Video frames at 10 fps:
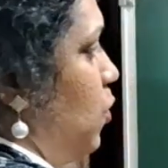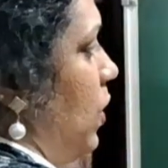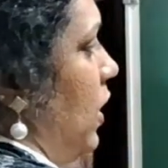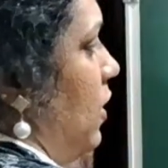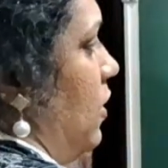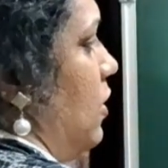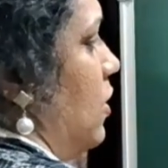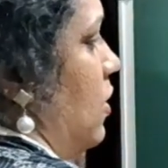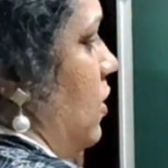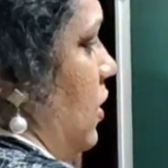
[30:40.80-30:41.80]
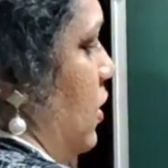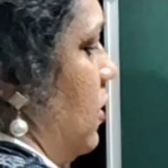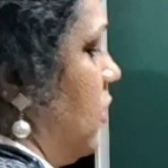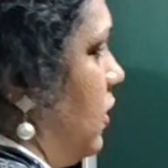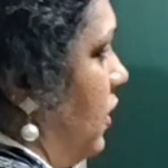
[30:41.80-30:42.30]
1
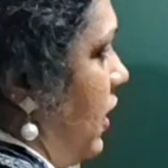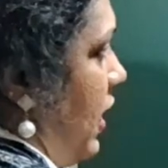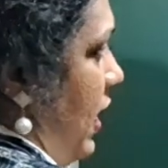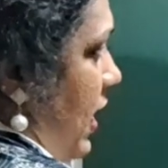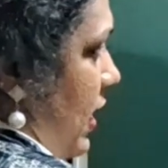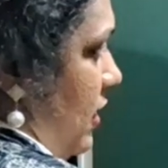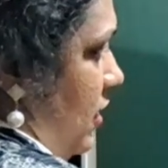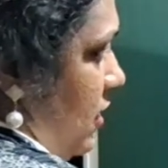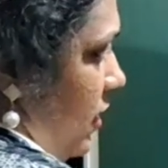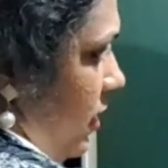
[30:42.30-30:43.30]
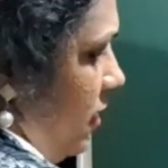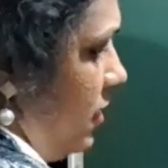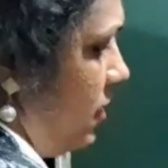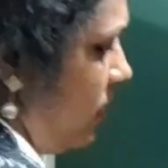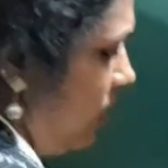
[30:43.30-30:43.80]
here and 3
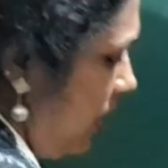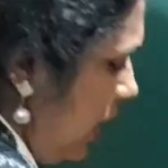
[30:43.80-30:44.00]
here